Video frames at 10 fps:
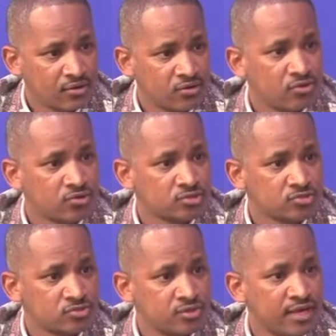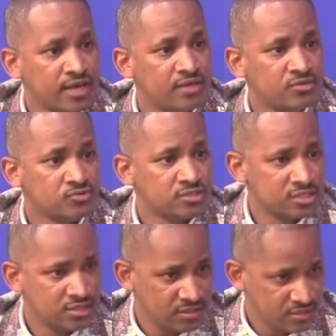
goes to AUC,